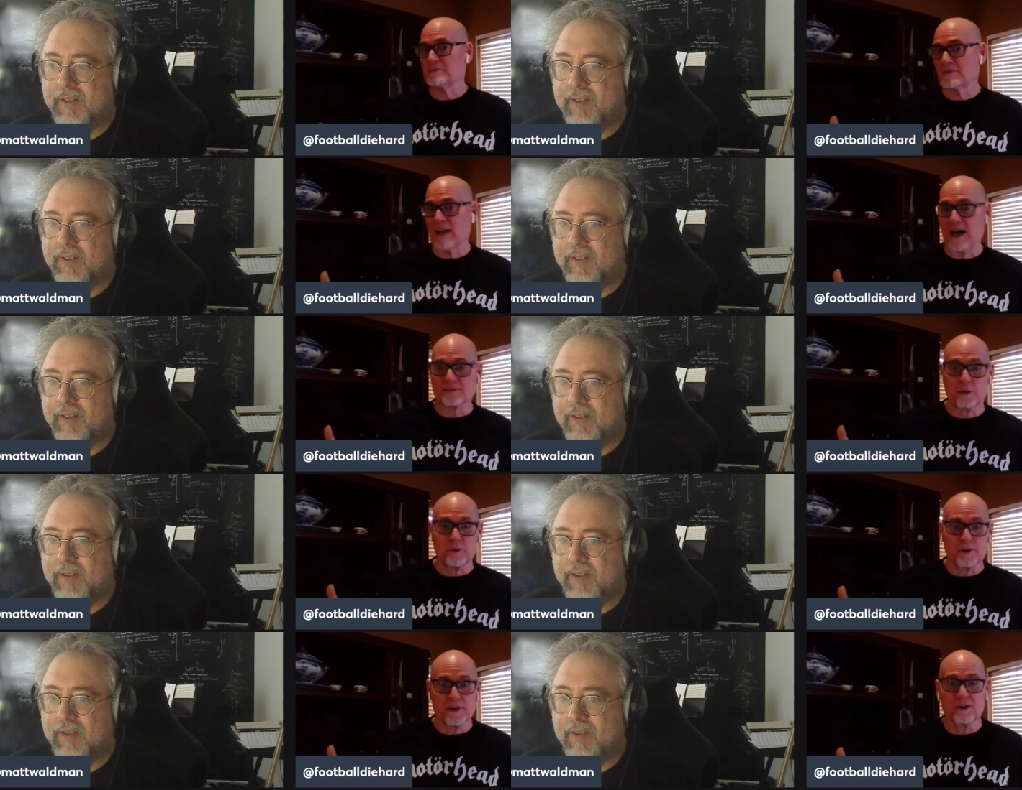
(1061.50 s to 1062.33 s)
Speaker 1: last
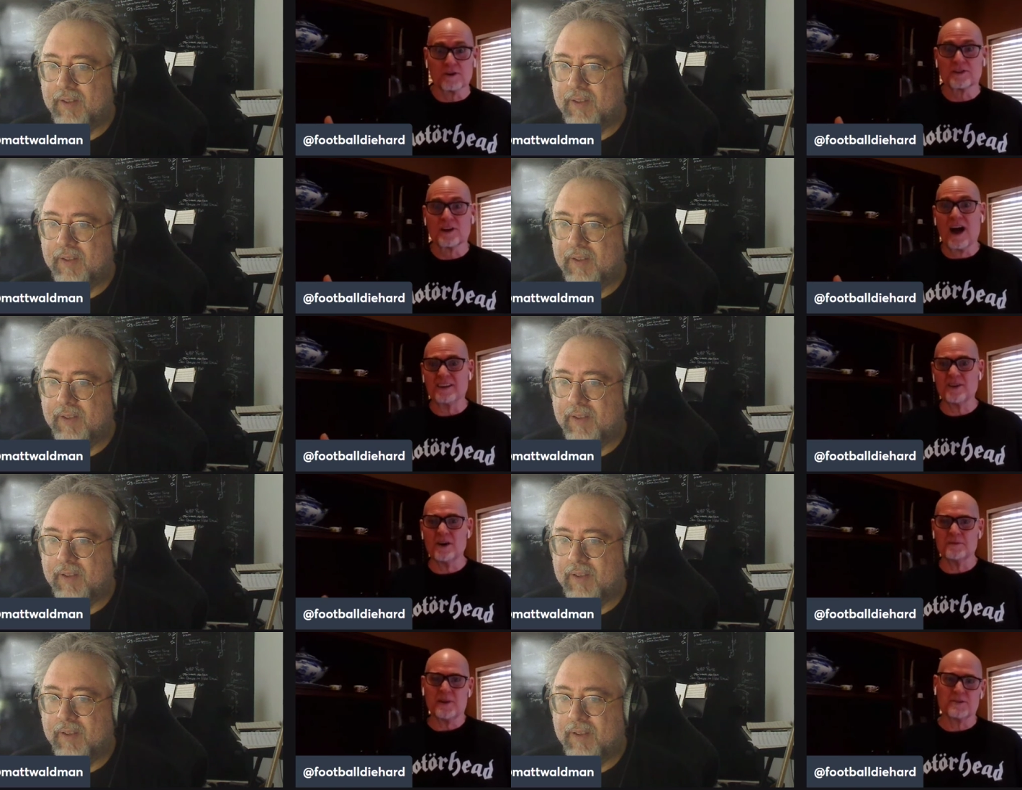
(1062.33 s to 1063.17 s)
couple of years. I
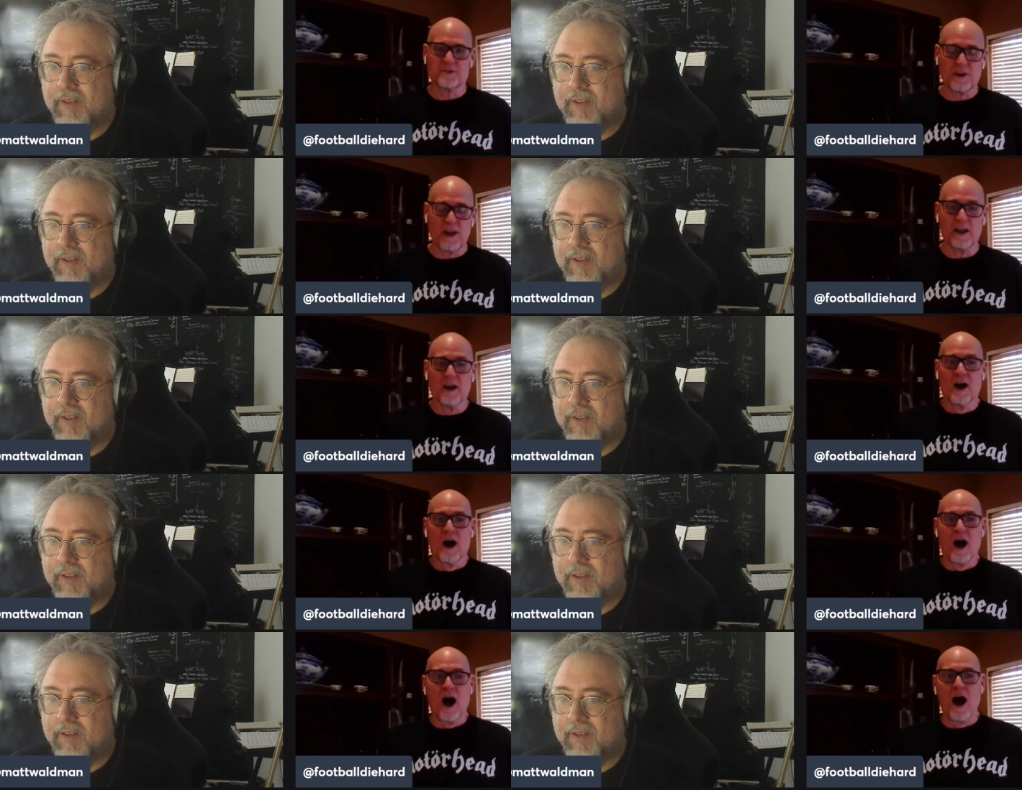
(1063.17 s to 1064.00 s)
saw him yesterday.
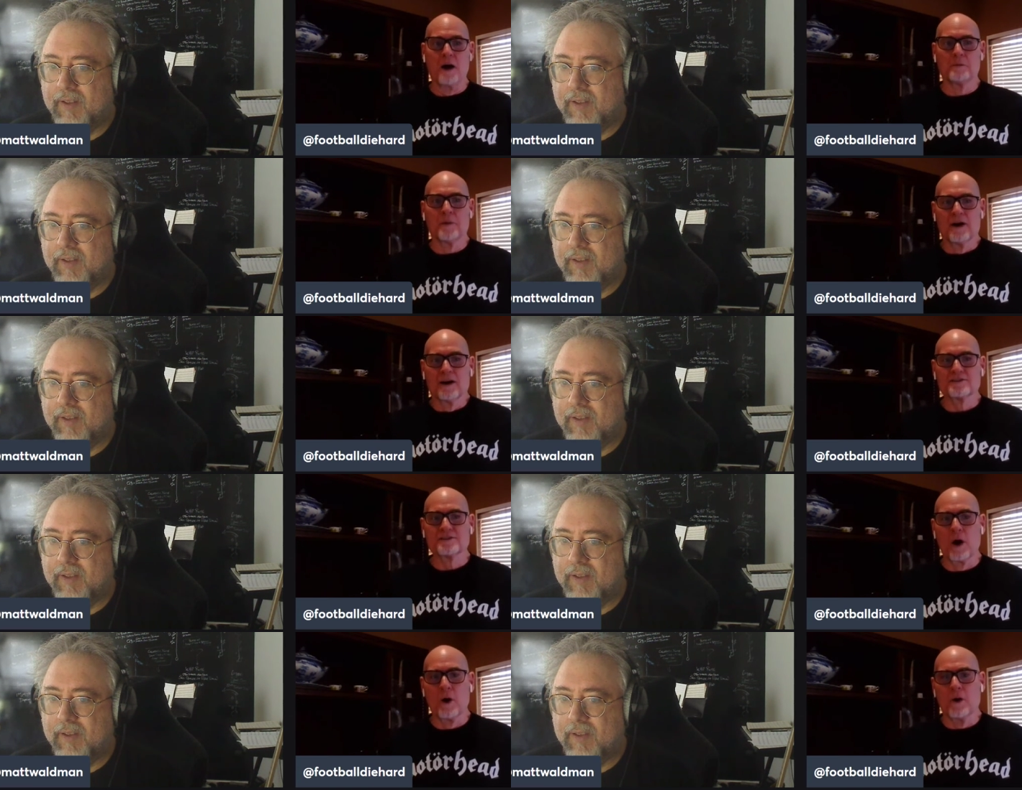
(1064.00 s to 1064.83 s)
Um,
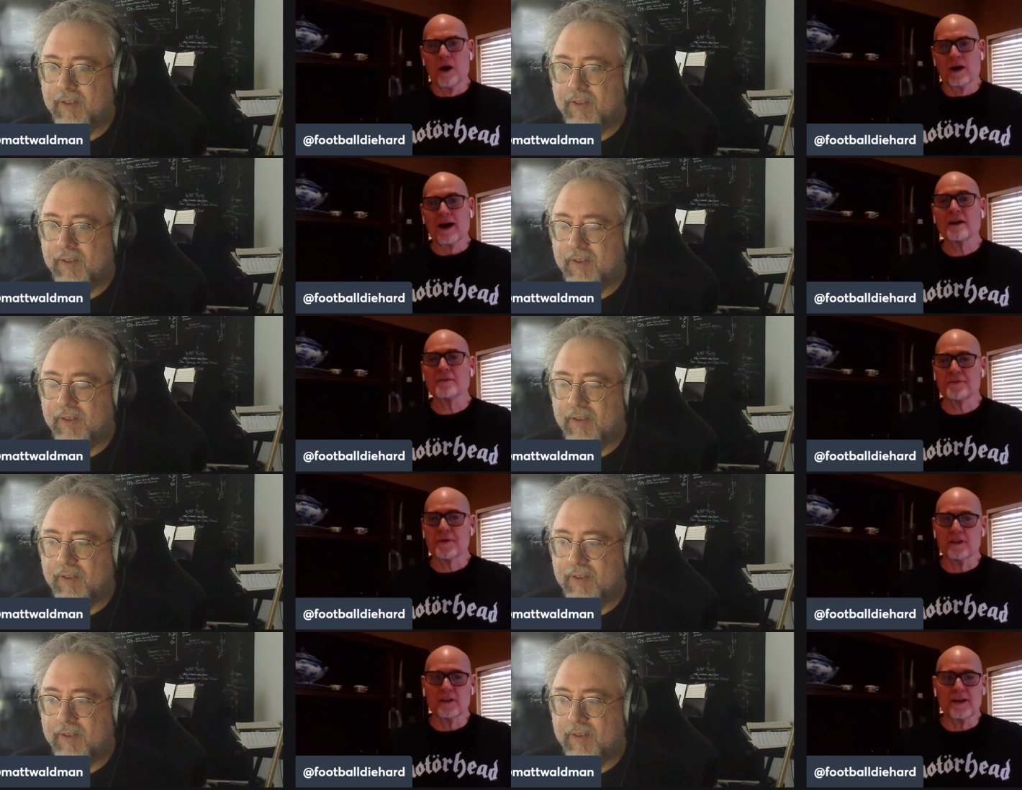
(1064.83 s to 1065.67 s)
so kind of
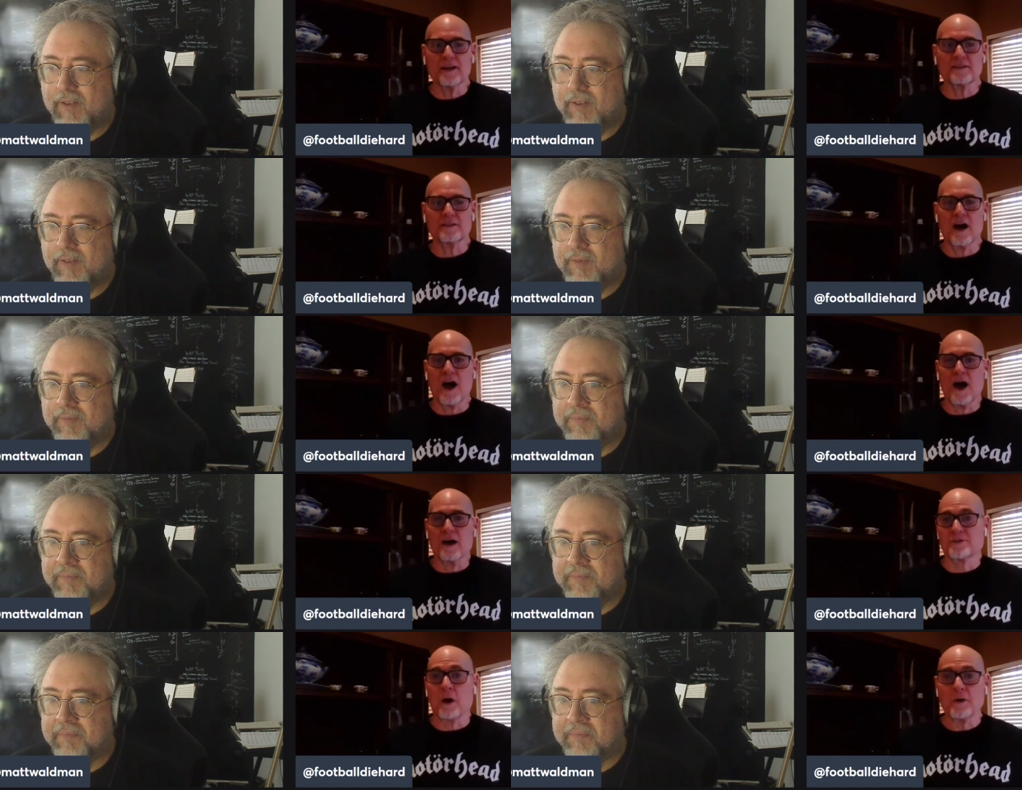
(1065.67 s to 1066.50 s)
feeling it,
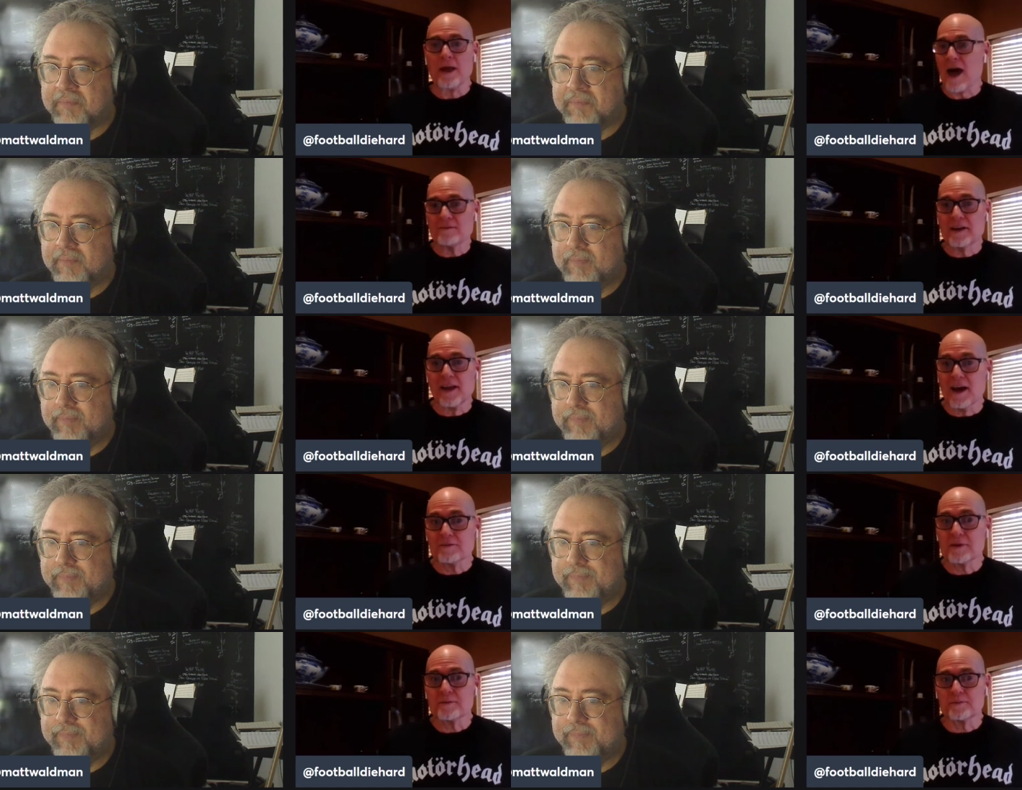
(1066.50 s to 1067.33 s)
uh, don't have any
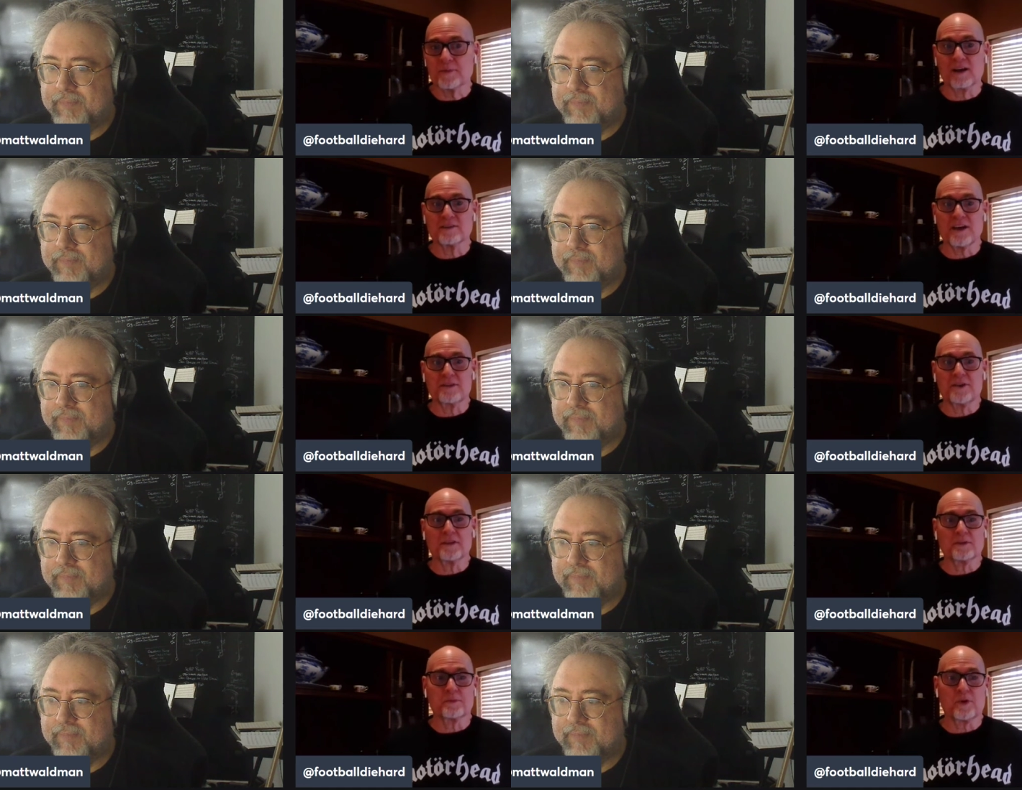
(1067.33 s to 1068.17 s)
of it because I
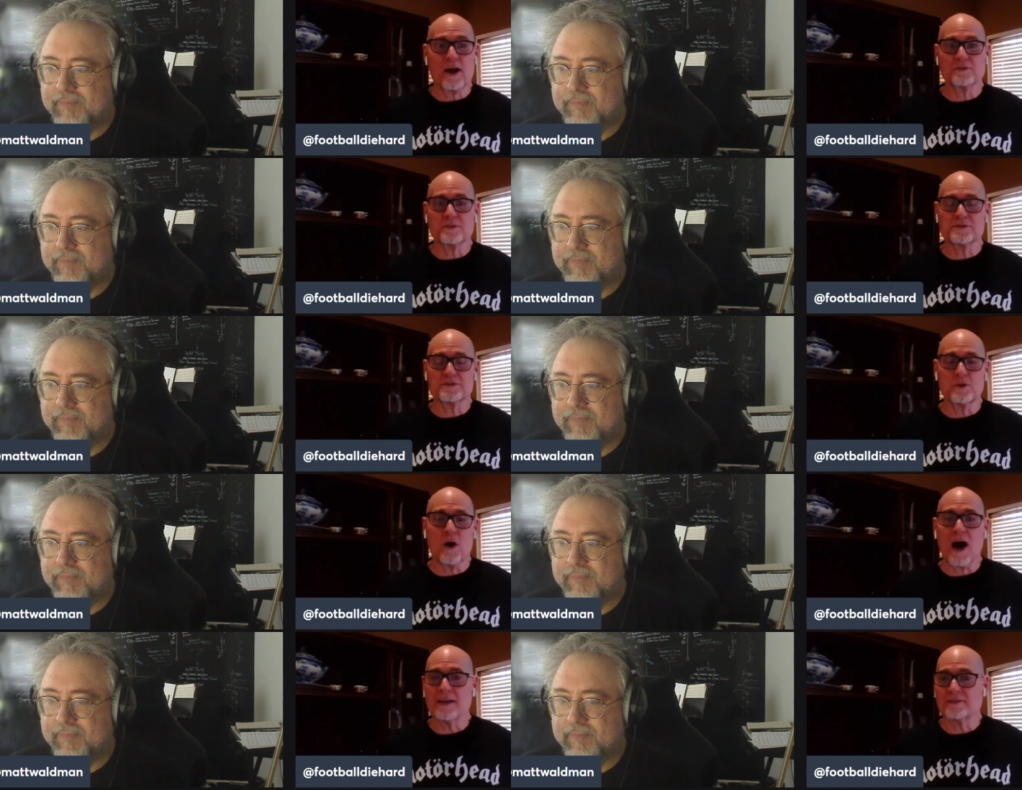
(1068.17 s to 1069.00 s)
thought the price was
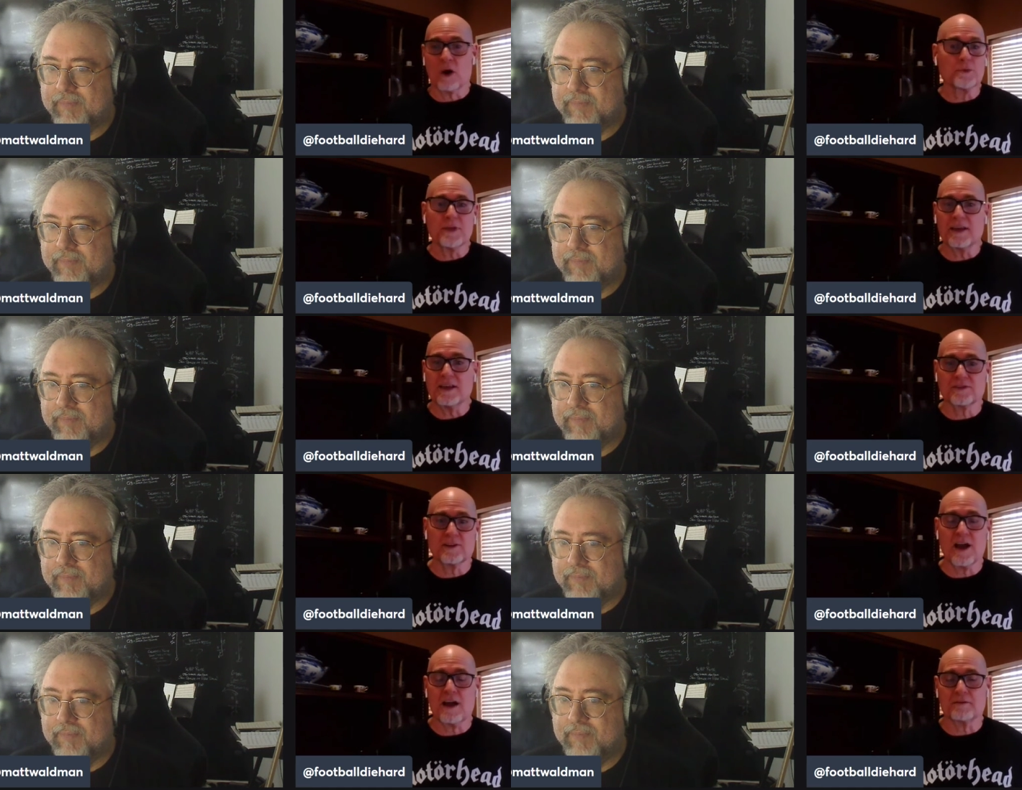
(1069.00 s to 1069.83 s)
too high. Don't think he's
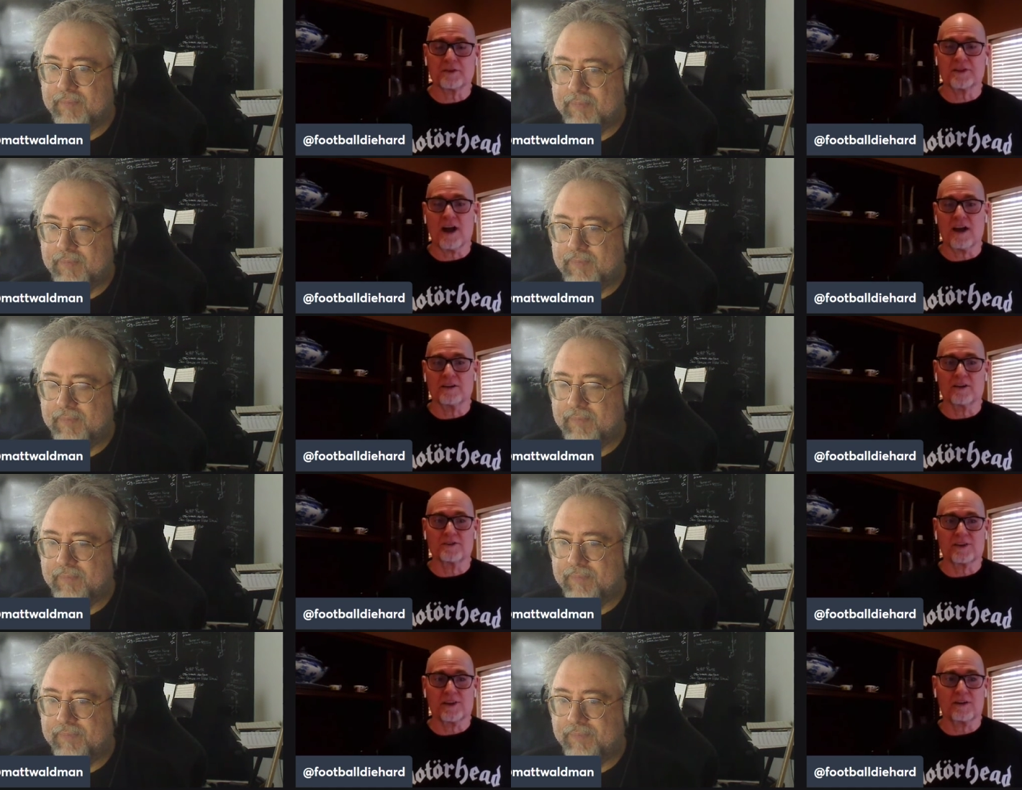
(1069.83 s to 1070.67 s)
going to average nine
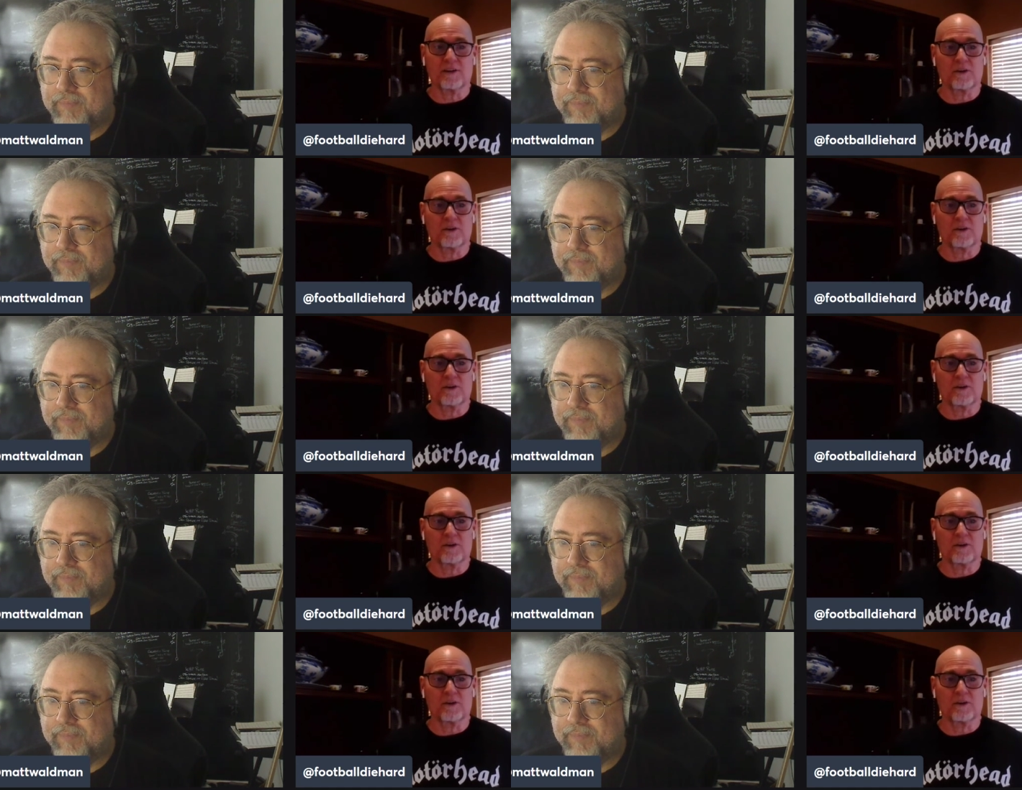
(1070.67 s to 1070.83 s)
yards a carry